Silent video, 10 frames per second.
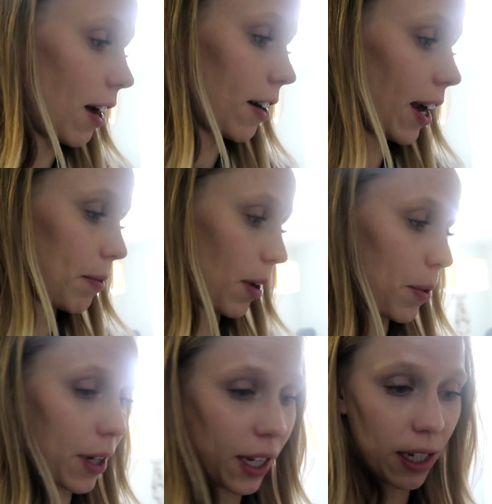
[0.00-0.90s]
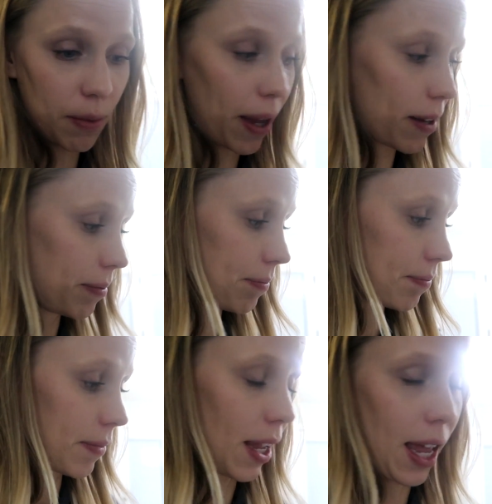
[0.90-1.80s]
All right, well, we're gonna get to bed
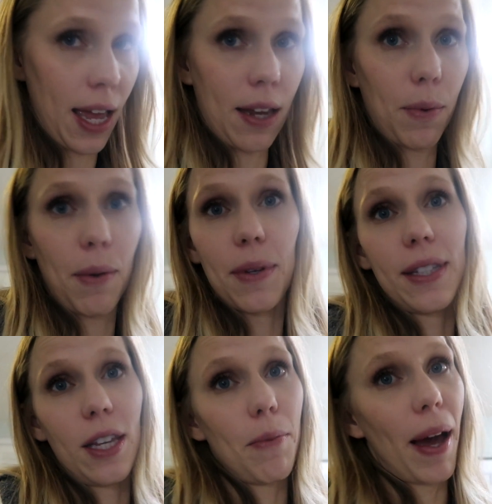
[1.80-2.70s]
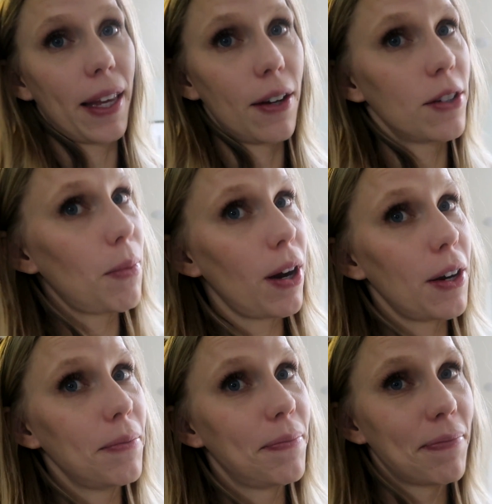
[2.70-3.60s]
and we will see you back here
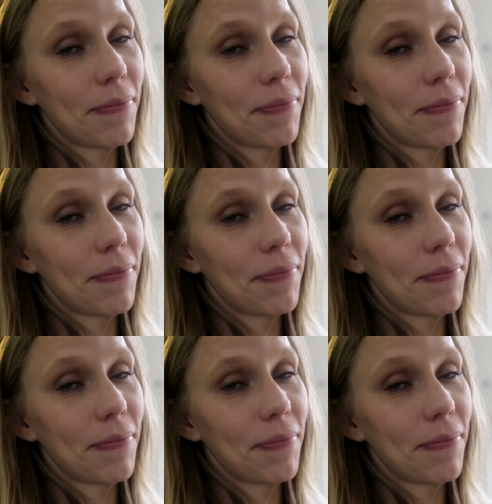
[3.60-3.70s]
tomorrow.